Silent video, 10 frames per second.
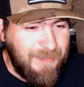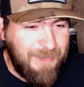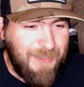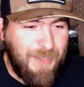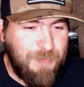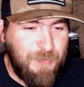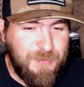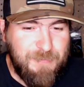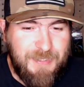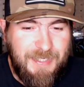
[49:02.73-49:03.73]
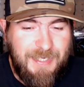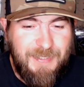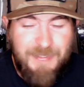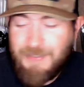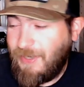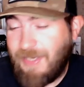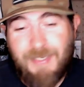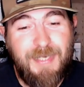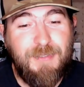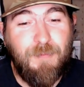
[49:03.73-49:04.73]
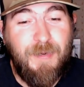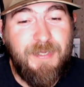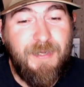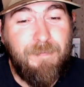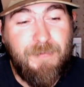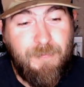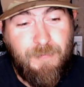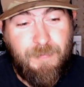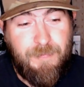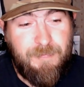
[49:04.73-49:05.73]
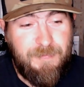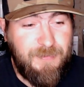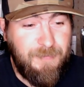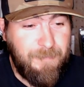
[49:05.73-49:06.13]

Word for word: I throw some tequila in there. I'd like to wake up in the morning, so.